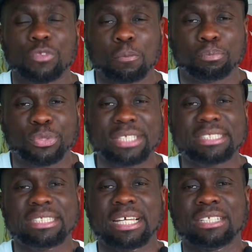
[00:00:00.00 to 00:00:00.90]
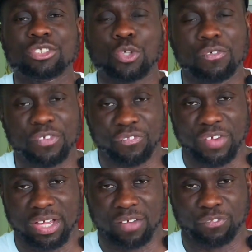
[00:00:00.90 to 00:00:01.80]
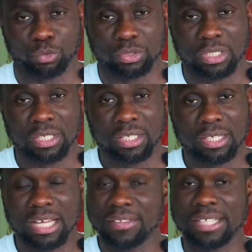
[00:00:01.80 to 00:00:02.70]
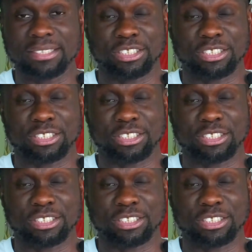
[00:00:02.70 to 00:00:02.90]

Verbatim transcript: the president of the food. and that is